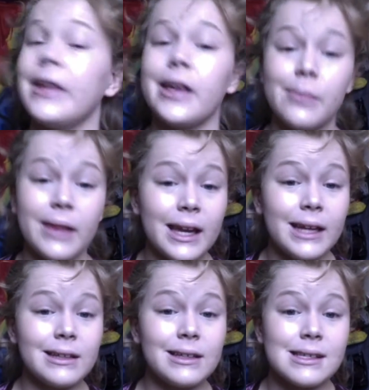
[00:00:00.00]

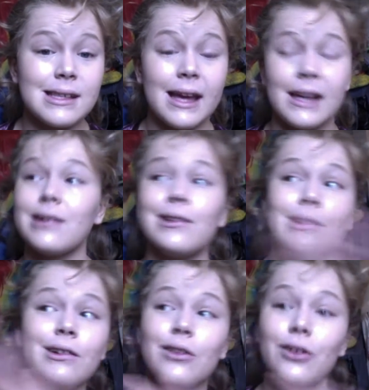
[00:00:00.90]
complain because like
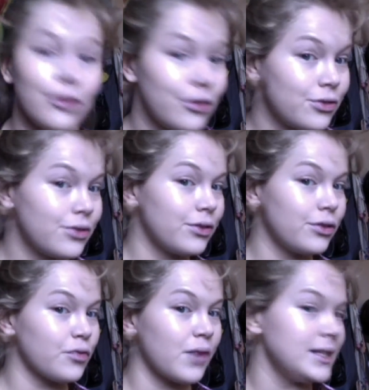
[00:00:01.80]
the
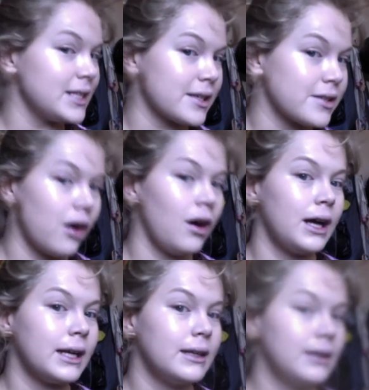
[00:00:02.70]
redness is gone.